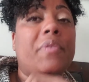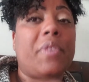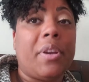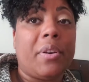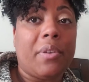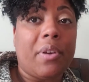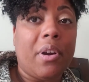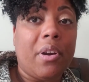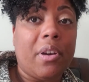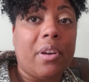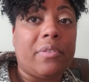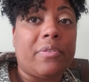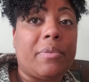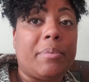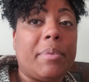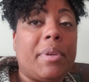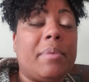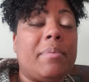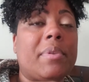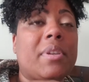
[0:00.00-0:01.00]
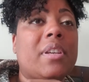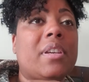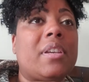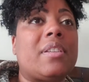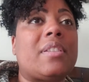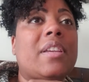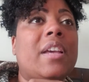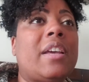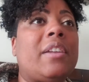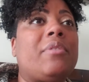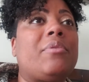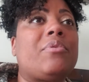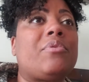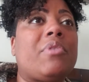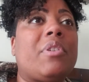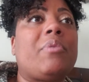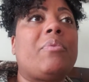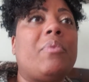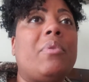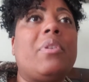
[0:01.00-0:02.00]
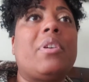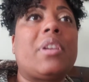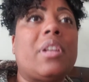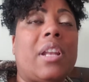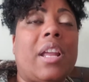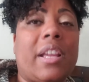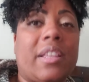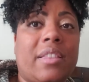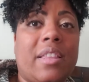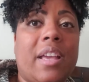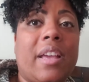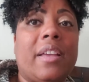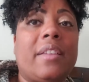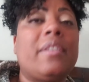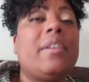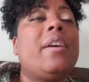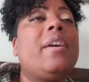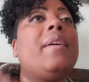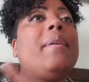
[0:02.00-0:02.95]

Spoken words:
very hard for me because I don't drink water like that.